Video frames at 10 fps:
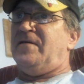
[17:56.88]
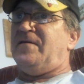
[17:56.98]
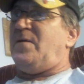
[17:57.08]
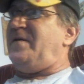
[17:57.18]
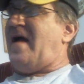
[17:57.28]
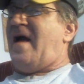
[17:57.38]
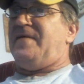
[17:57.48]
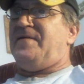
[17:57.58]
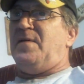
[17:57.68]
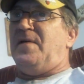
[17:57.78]
Sir, we've
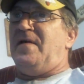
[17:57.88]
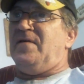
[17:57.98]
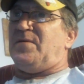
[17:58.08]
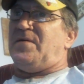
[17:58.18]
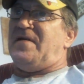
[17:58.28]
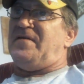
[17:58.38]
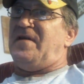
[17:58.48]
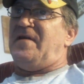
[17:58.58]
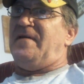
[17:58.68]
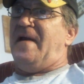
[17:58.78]
got 2 hills where they
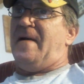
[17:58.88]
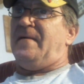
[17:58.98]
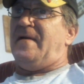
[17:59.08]
sit down,